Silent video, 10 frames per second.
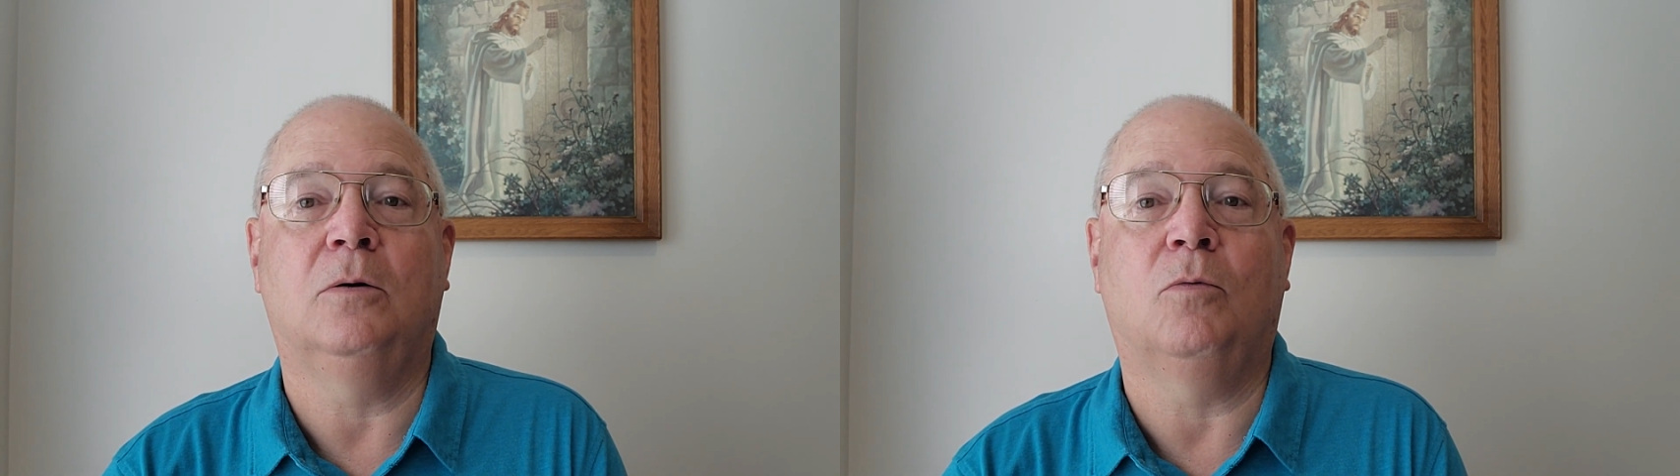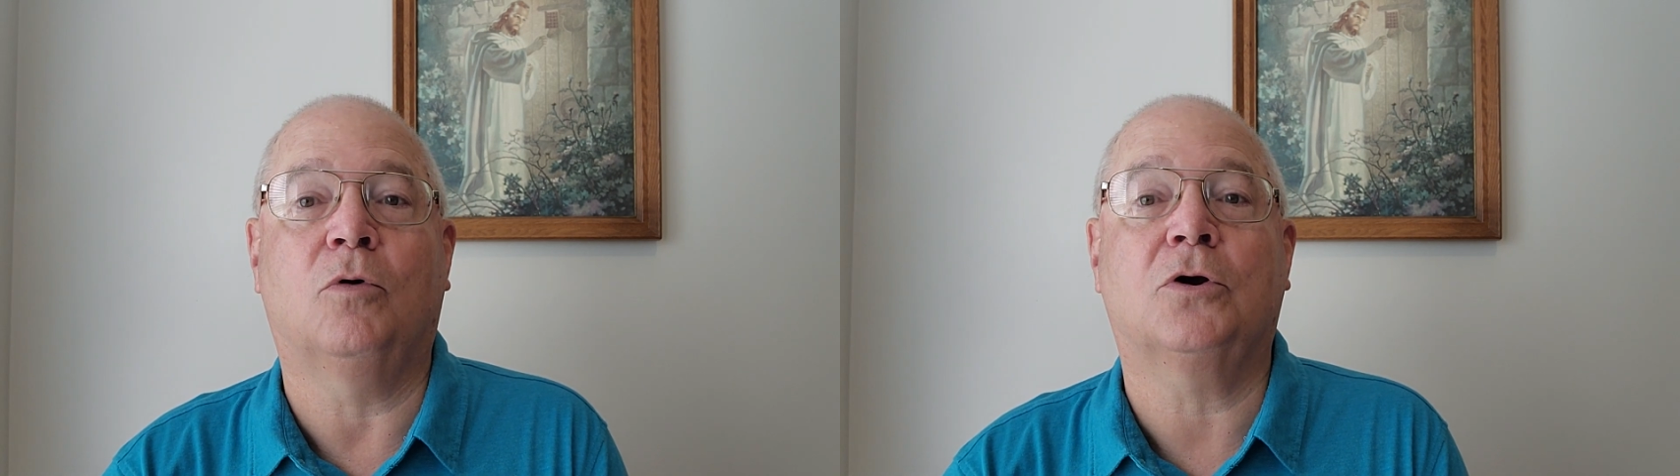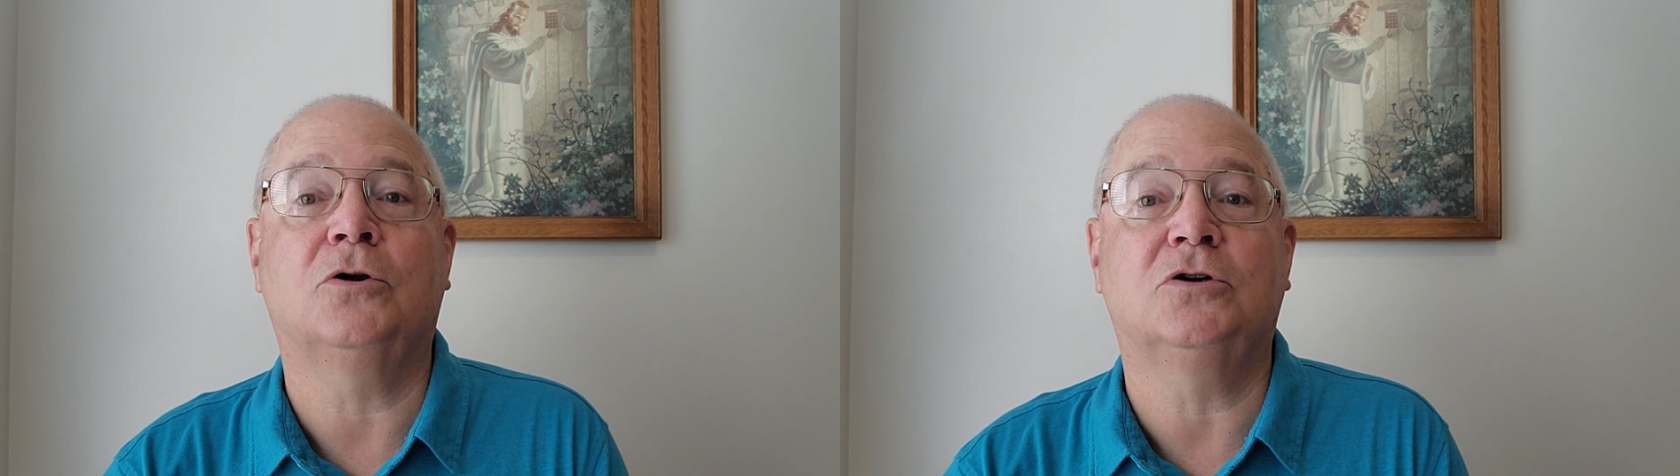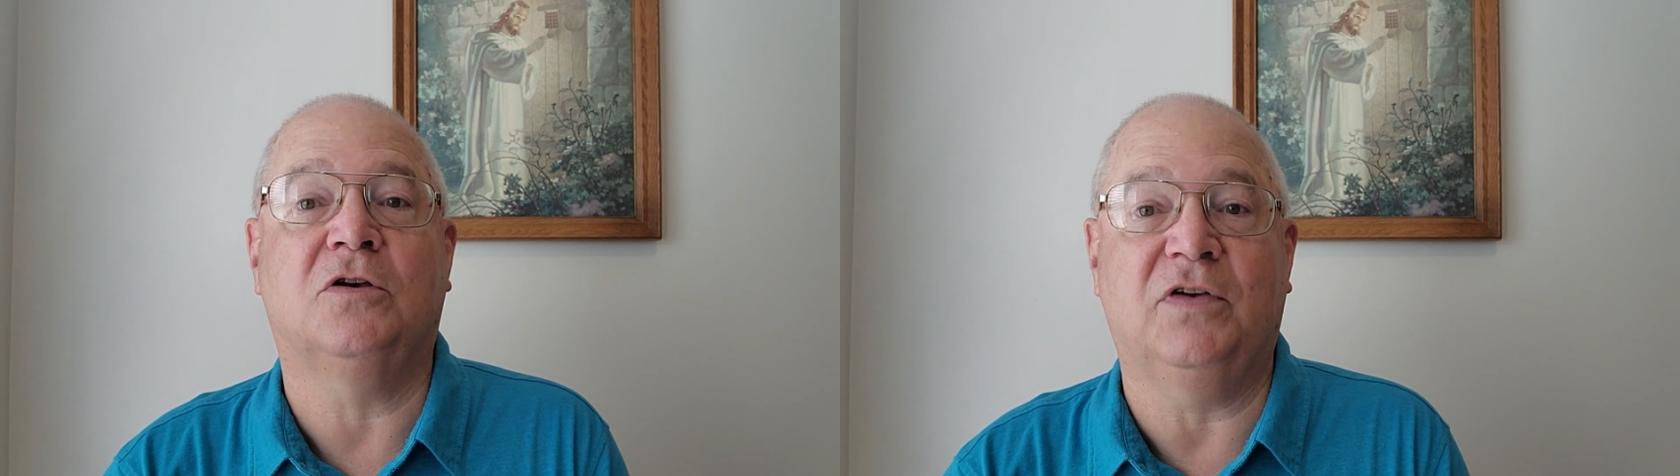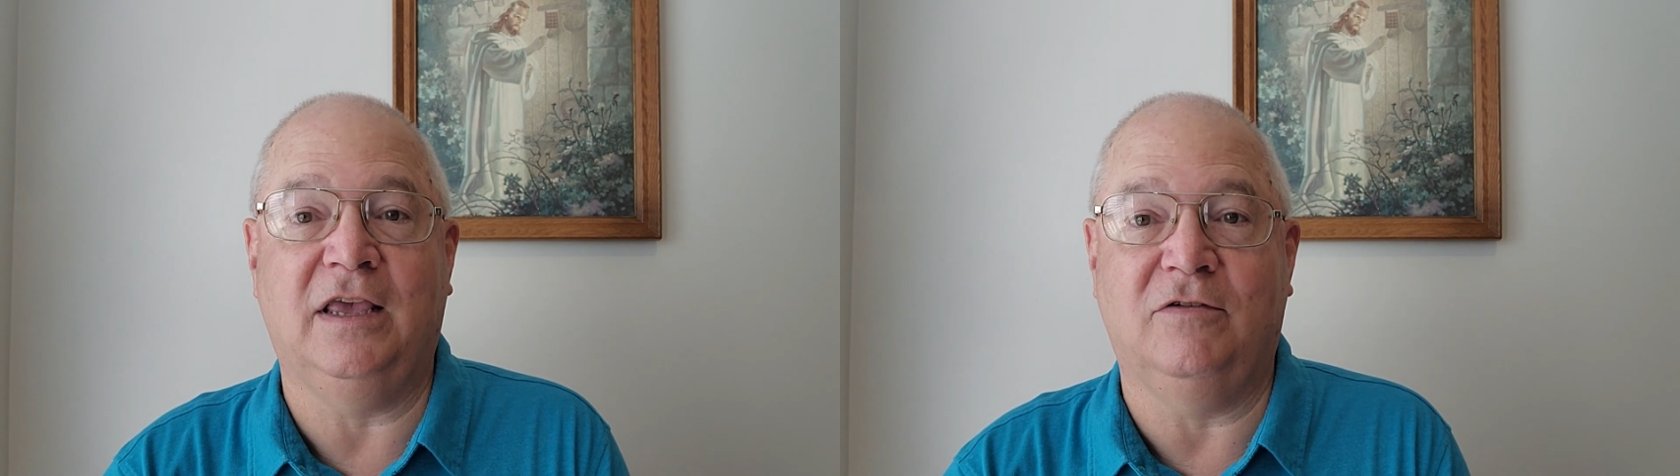workers
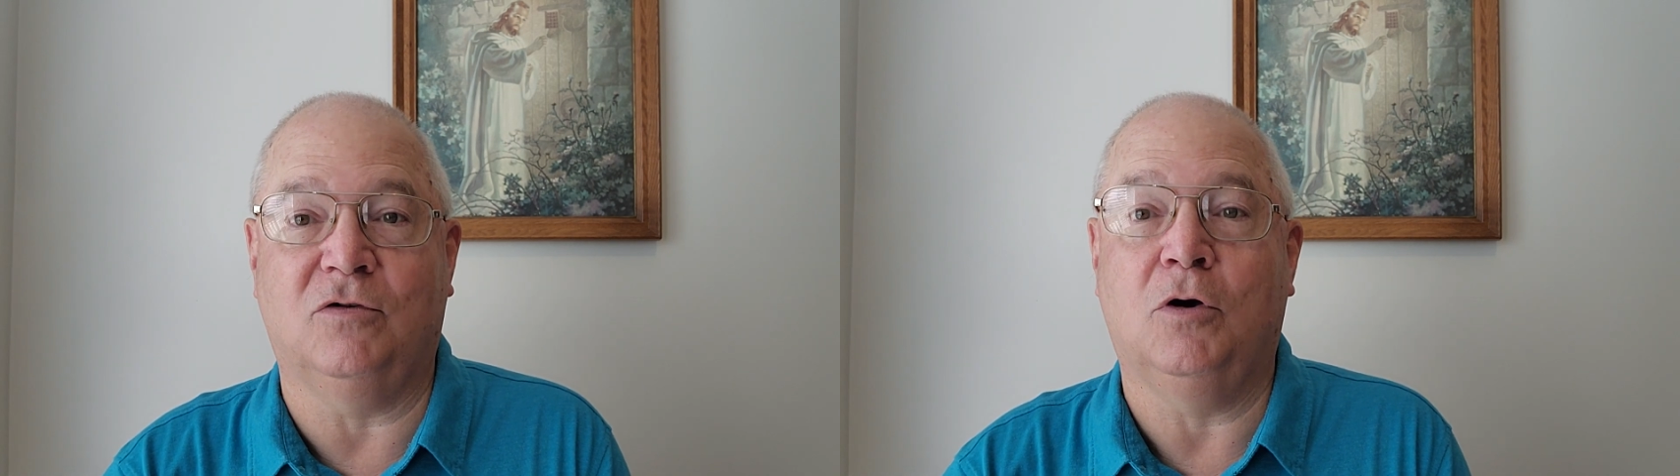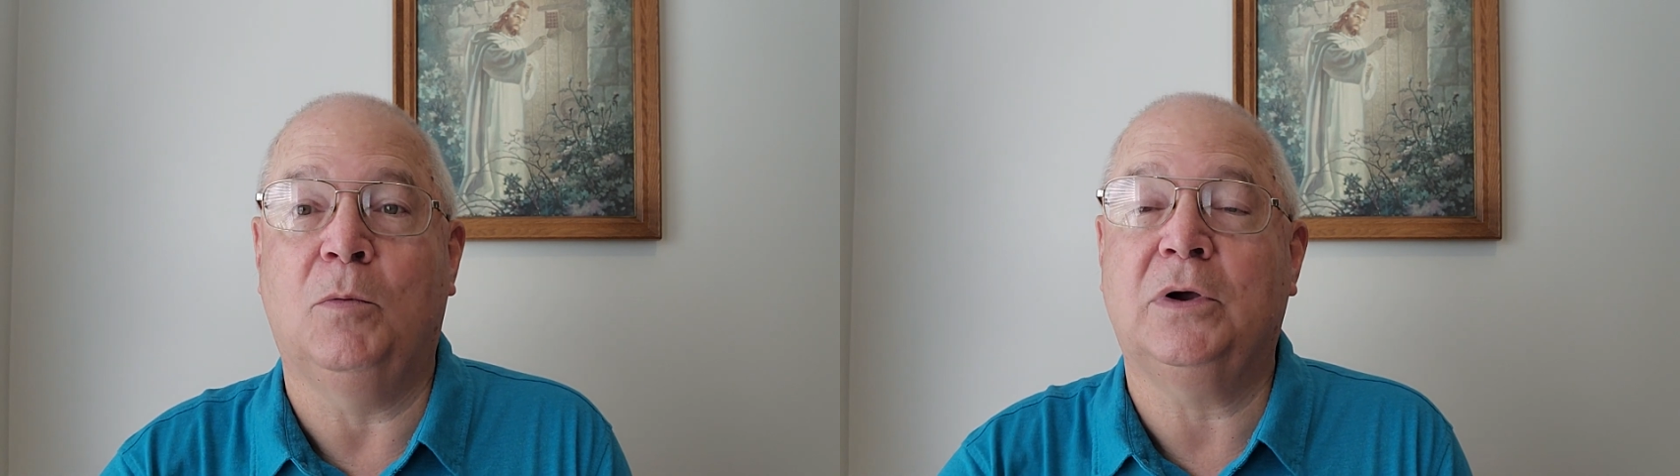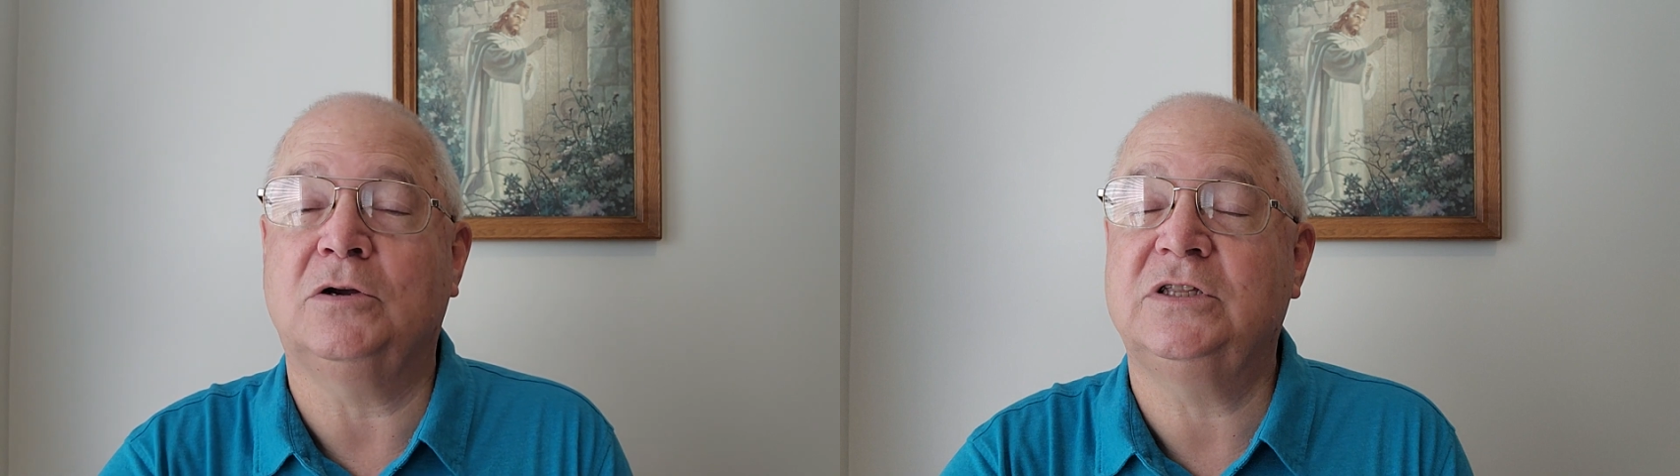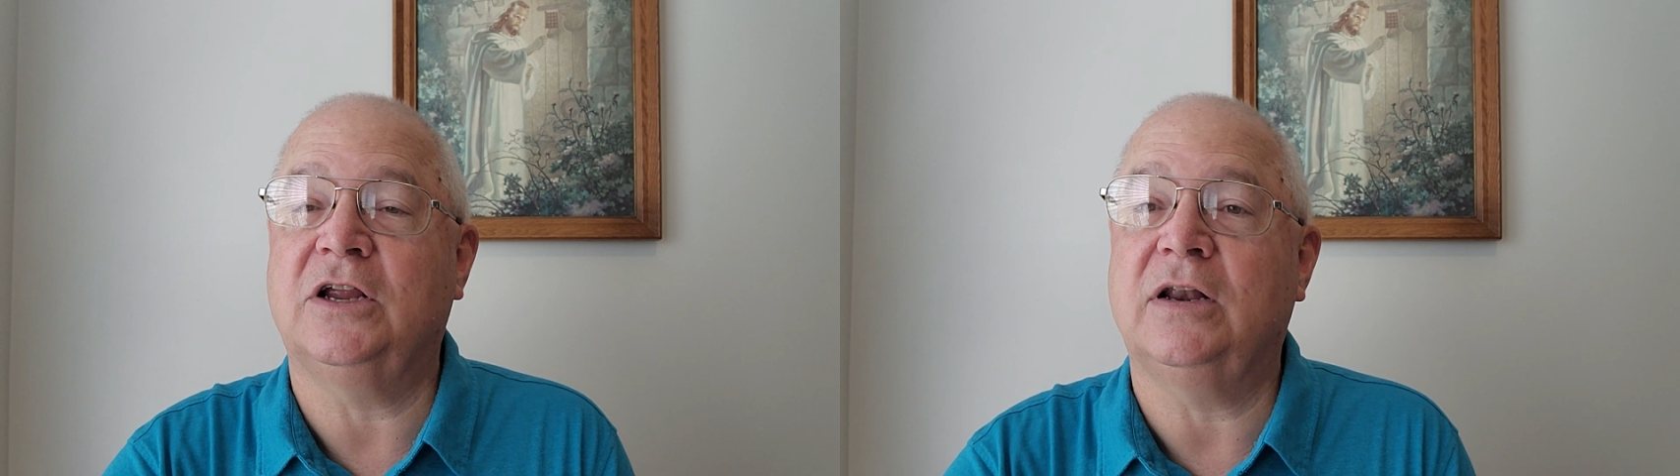of evil because they're